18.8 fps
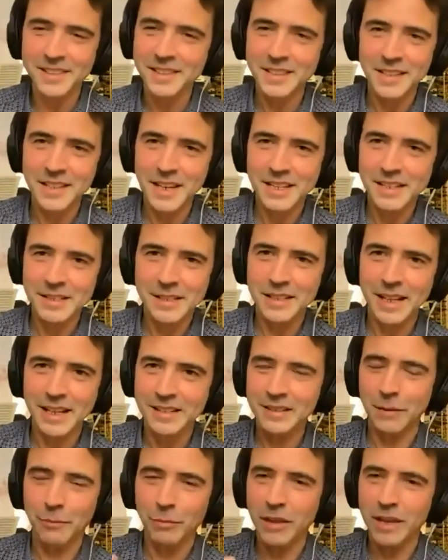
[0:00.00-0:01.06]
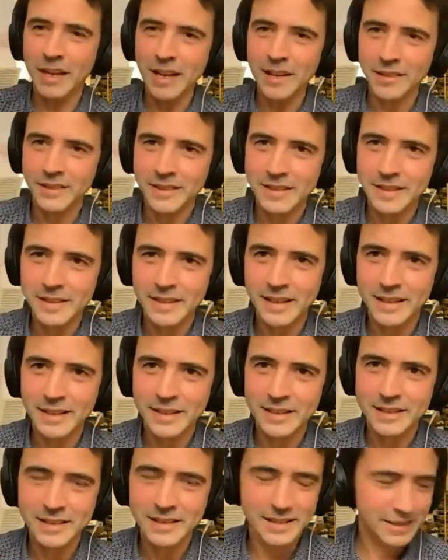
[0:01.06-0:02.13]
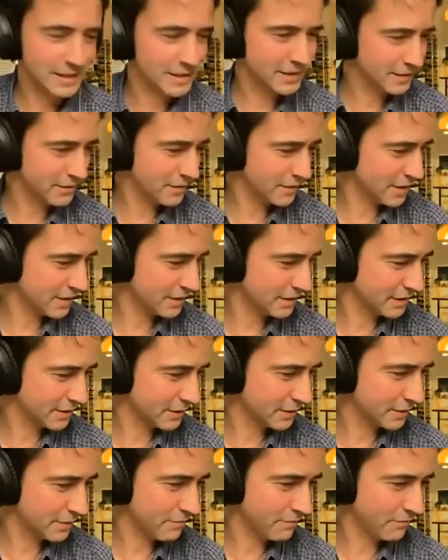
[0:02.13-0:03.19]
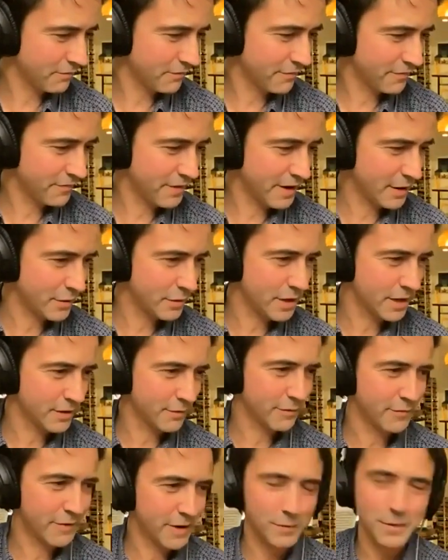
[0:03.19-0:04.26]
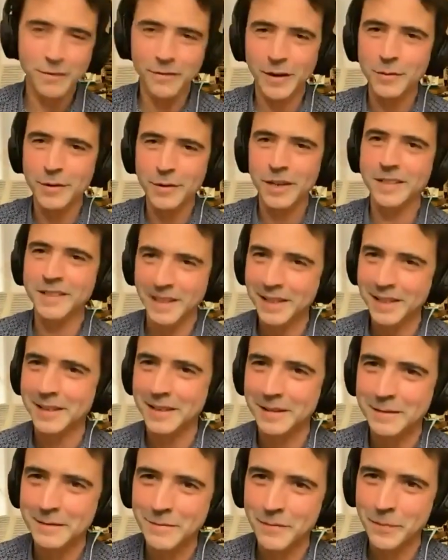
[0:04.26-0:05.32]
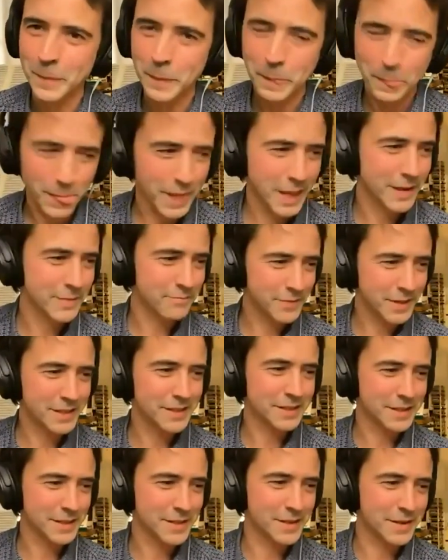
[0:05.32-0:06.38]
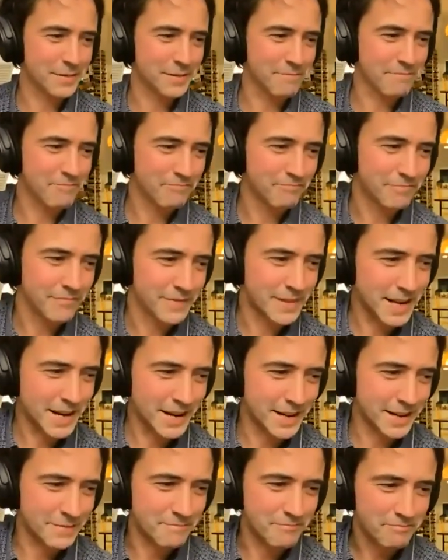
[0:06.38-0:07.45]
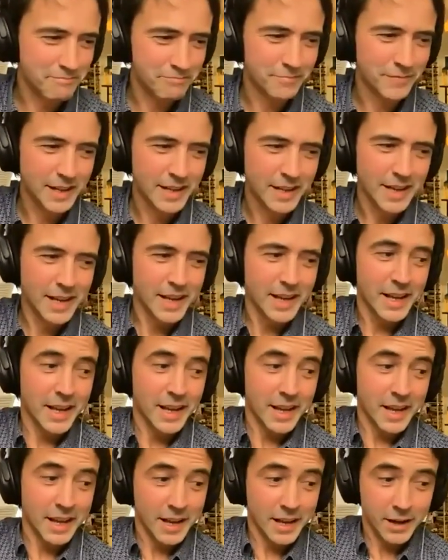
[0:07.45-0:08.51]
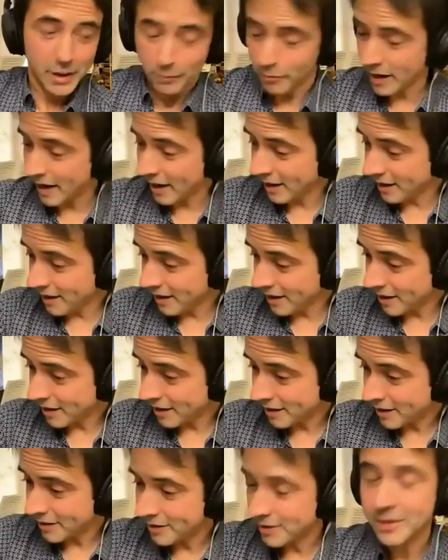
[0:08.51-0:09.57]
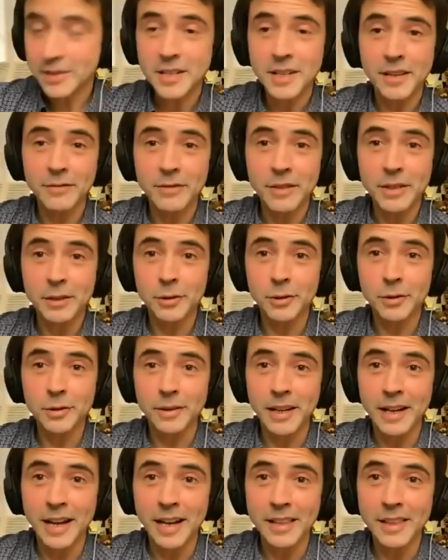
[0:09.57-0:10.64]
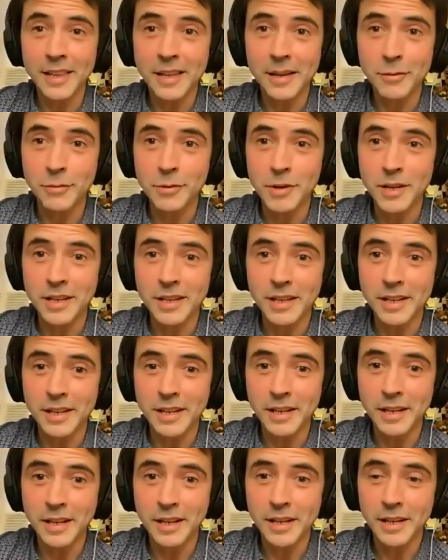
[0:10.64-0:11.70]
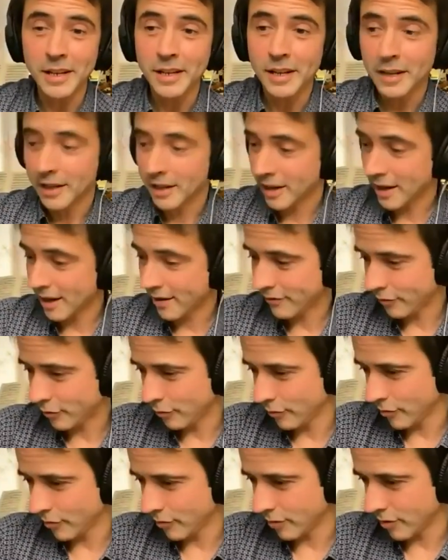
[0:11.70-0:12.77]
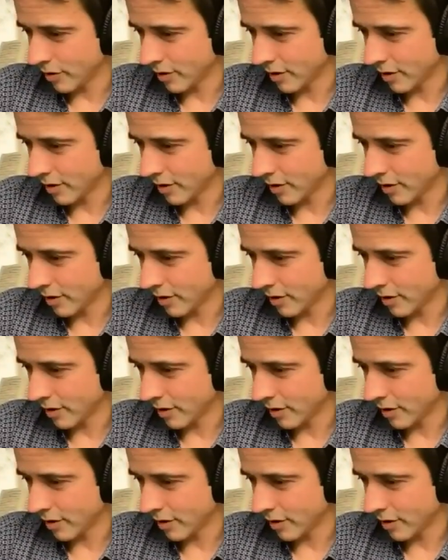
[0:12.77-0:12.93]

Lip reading: like something else, and it's very very very exciting. That's yeah. Well, dear Vito, I think we have to